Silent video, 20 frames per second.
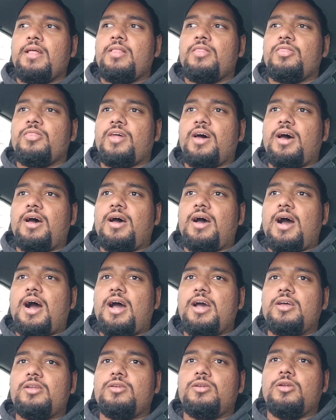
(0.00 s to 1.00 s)
that
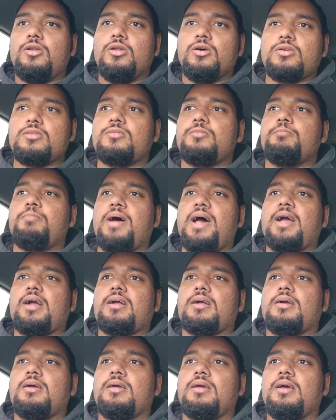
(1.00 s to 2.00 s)
I had looked
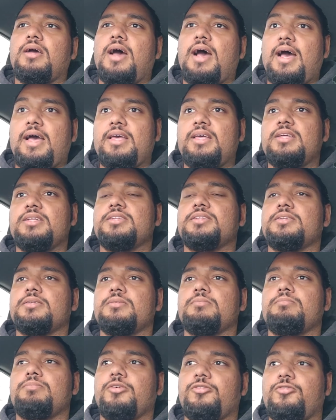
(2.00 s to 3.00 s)
back at his
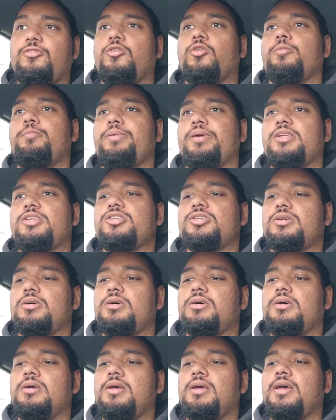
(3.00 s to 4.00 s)
before
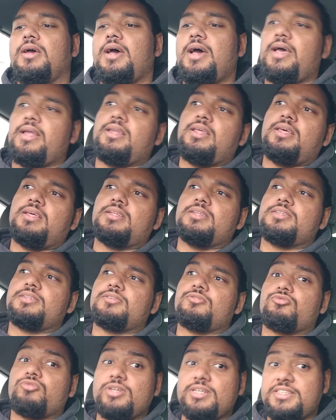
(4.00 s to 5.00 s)
picture and his
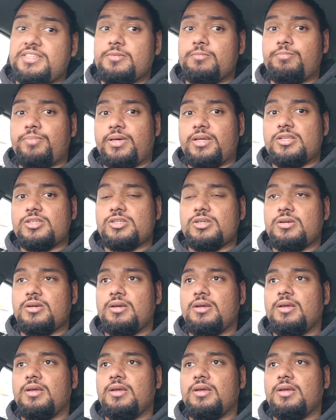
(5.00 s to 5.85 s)
recent picture,